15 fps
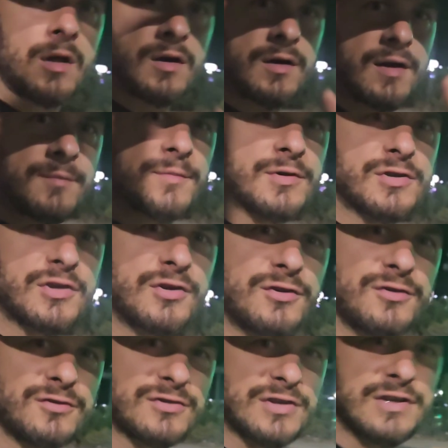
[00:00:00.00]
Number
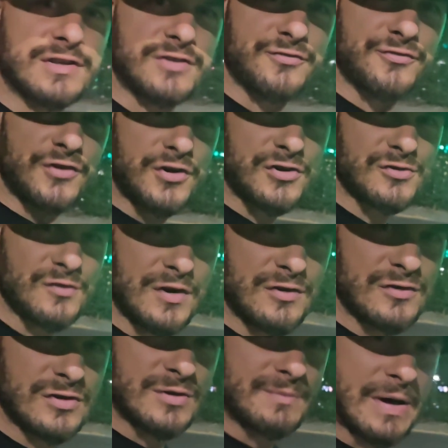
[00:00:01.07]
two, since the first one
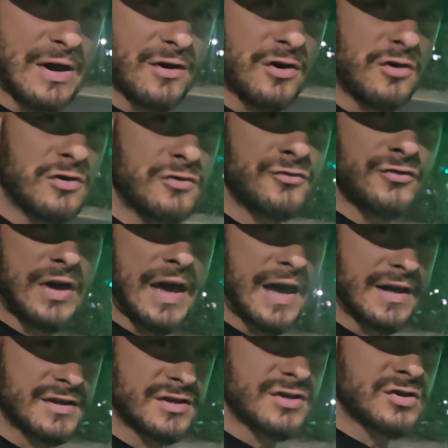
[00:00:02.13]
was about going
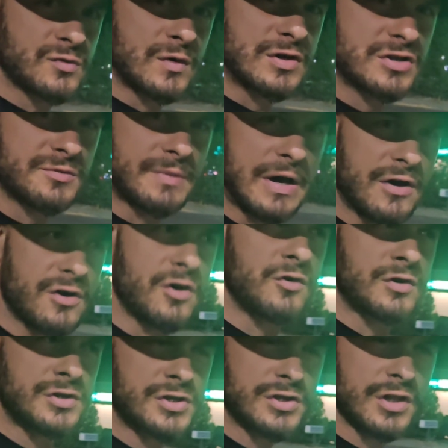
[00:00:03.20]
fast, this one's about
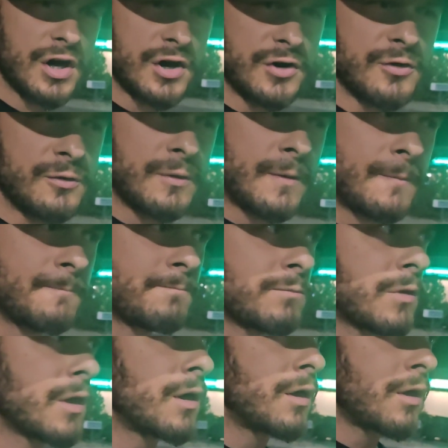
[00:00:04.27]
going slow.
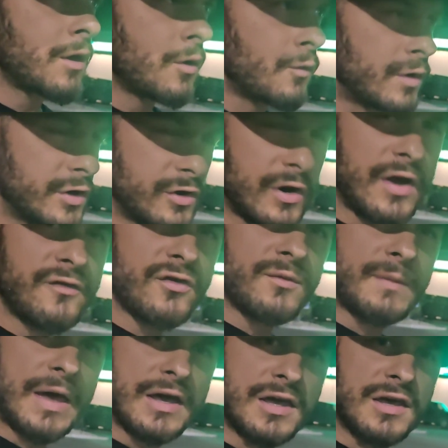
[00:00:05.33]
When you're ever
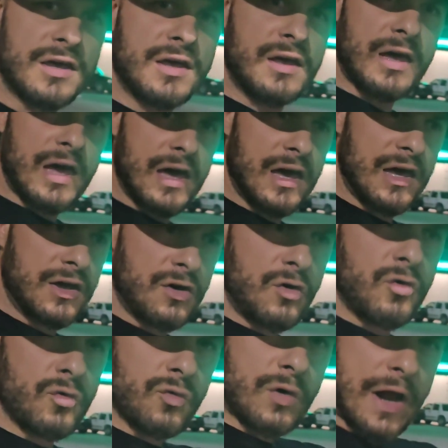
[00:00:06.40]
making a
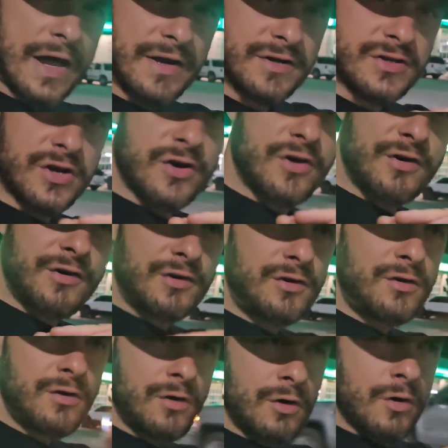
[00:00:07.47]
right turn
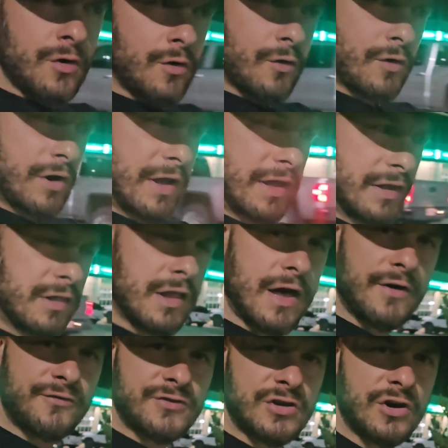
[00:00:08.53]
or a
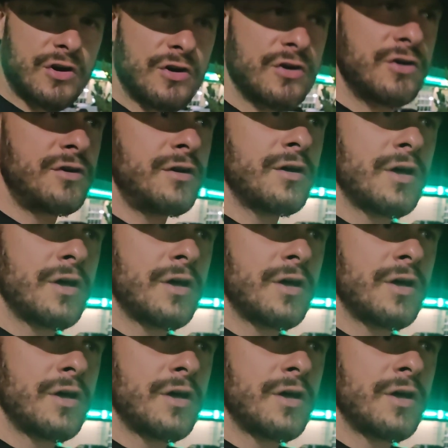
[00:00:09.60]
left turn,